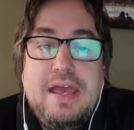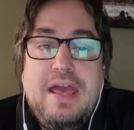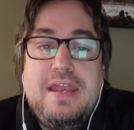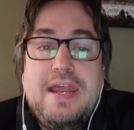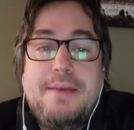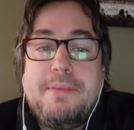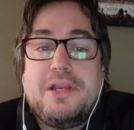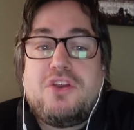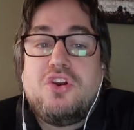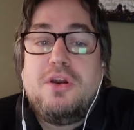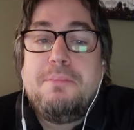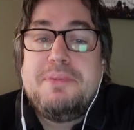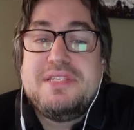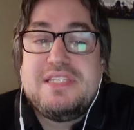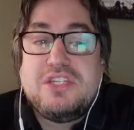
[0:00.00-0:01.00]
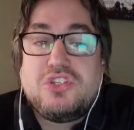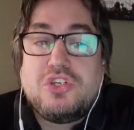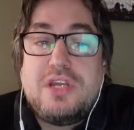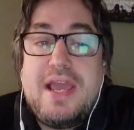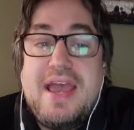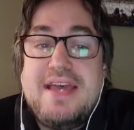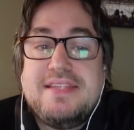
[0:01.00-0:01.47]
Now, my current position
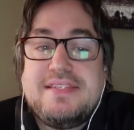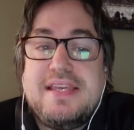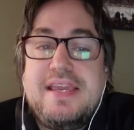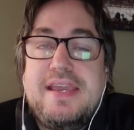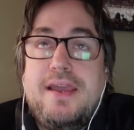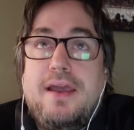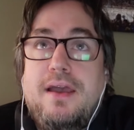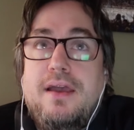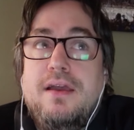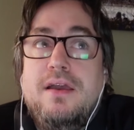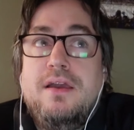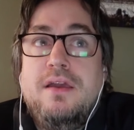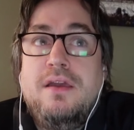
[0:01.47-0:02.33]
as a